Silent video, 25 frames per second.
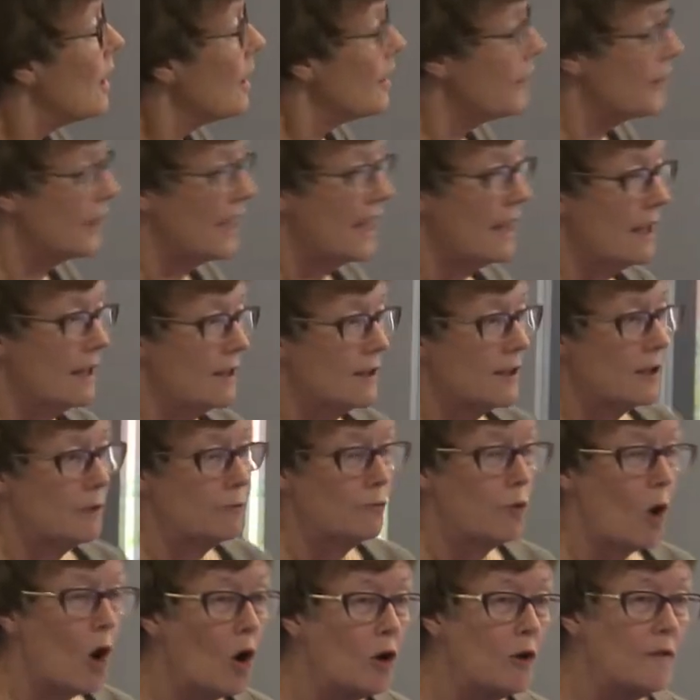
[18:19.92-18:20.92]
the, the
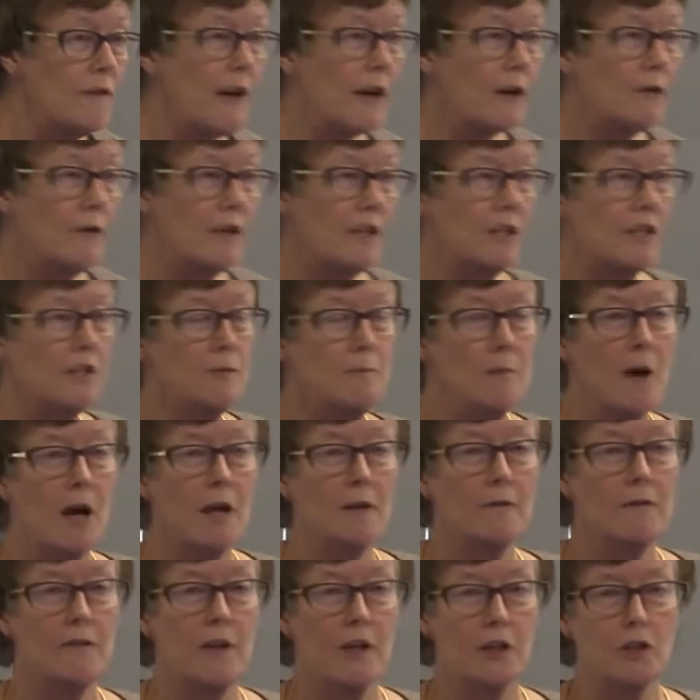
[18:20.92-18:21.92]
role of aggregate
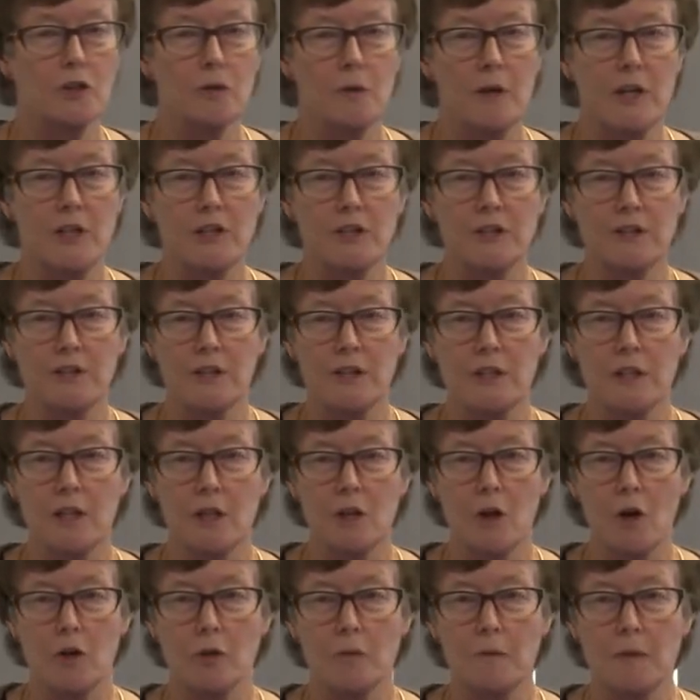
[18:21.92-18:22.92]
demand fluctuations in the
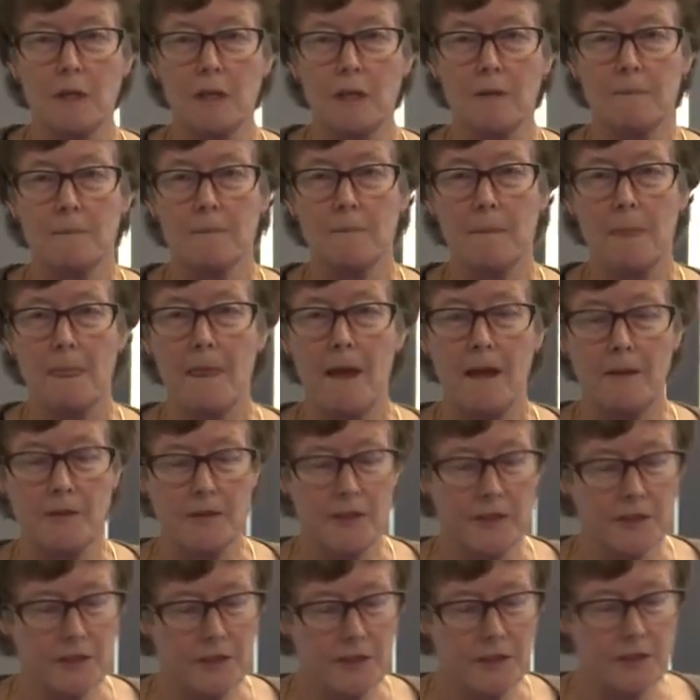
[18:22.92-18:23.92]
economy. And
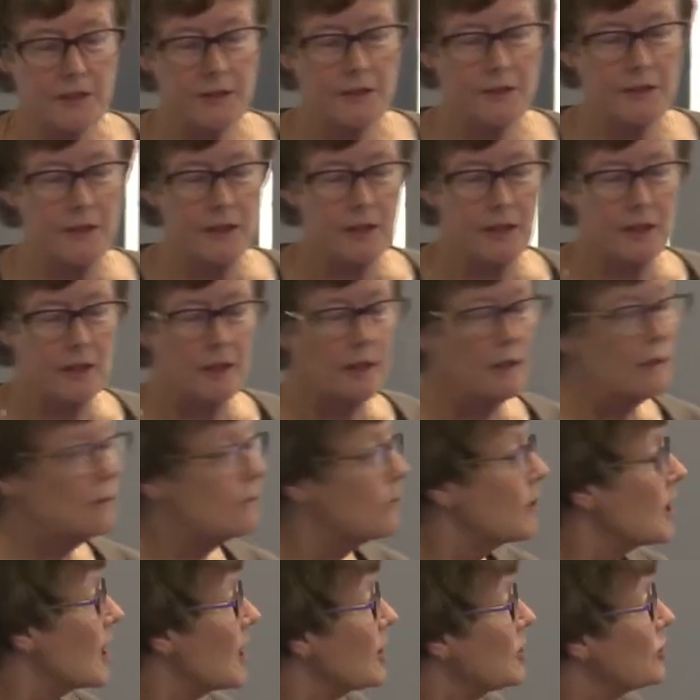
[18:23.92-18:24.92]
this is the
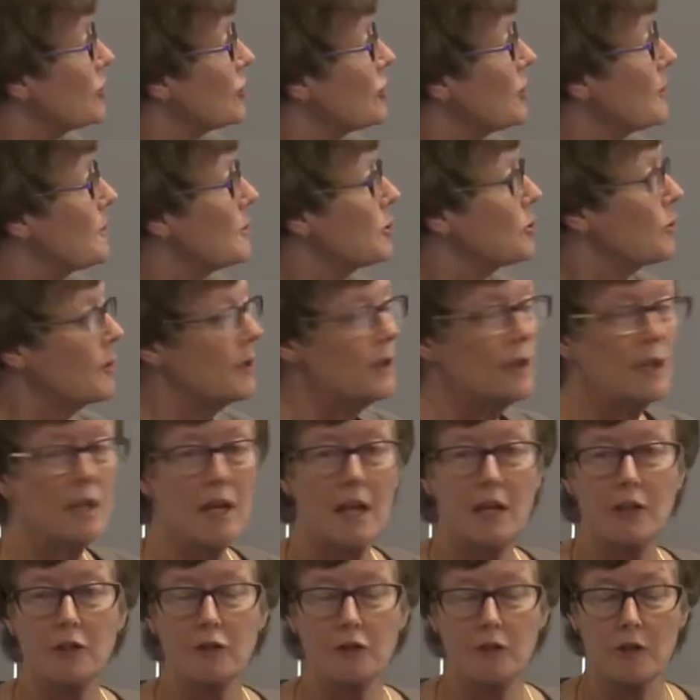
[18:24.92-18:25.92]
relationship between the
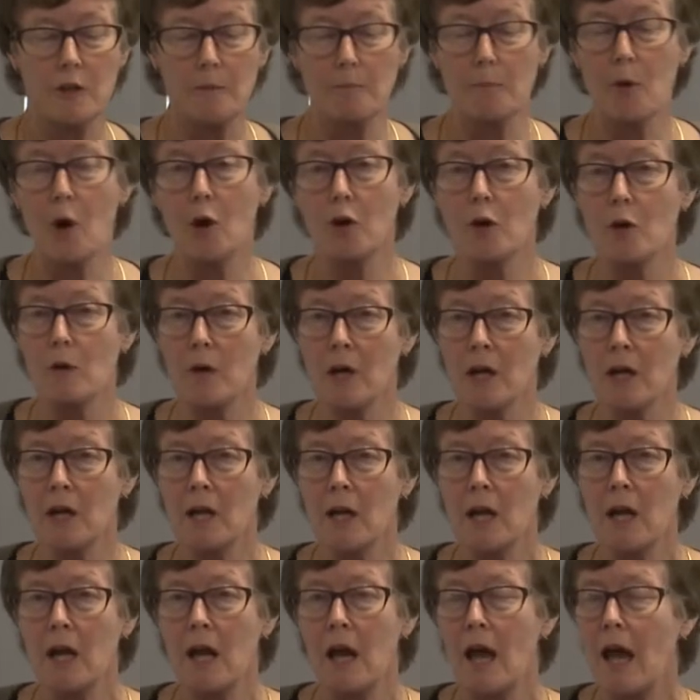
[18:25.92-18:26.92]
lender and the borrower
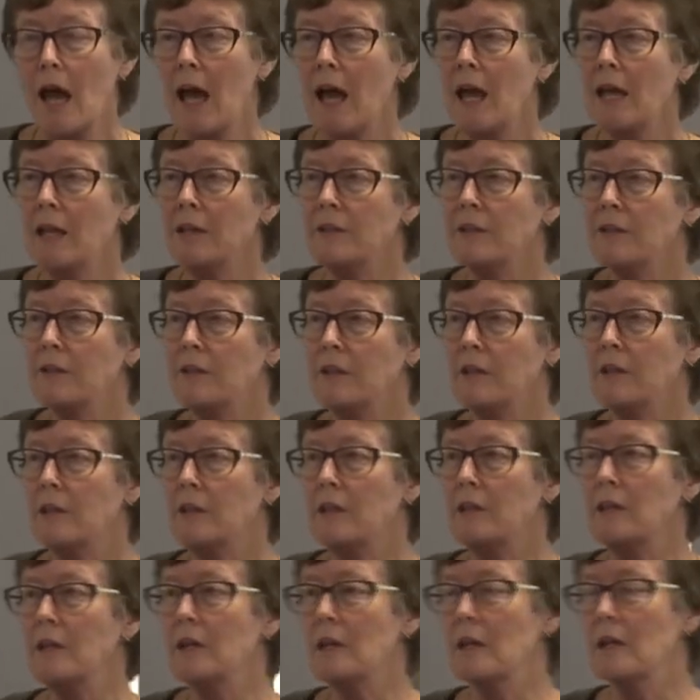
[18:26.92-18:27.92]
and
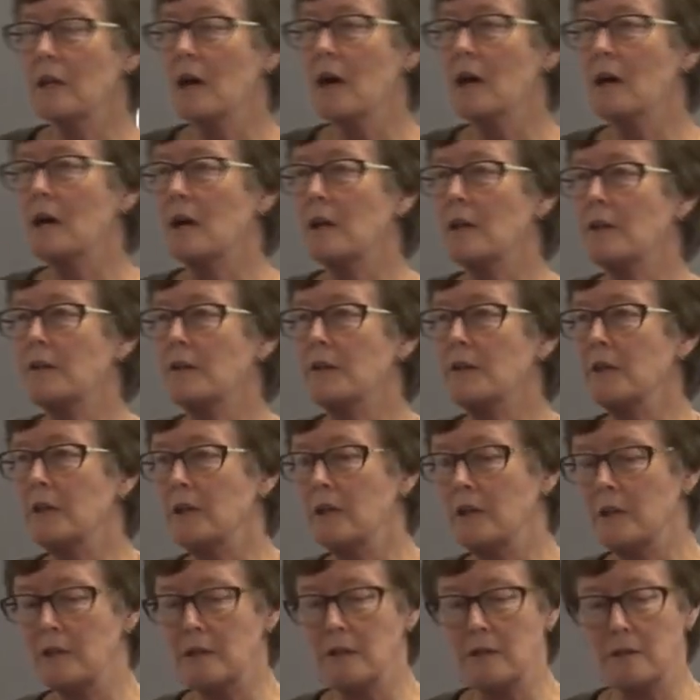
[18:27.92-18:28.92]
the, uh,
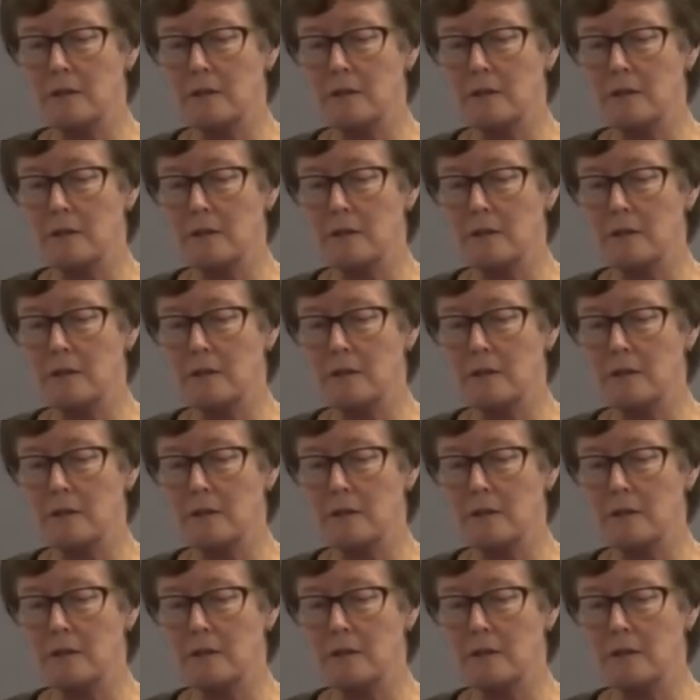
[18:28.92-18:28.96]
the,